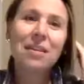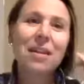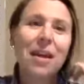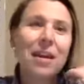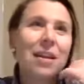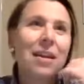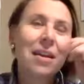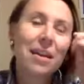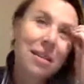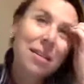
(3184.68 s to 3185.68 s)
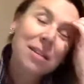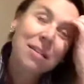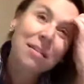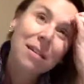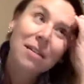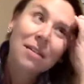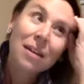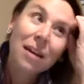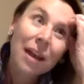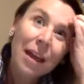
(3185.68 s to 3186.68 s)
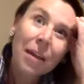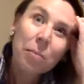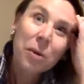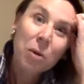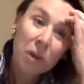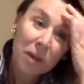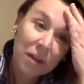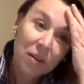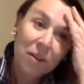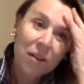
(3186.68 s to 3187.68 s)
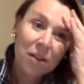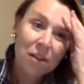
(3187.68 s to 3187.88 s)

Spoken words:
that it is hypocritical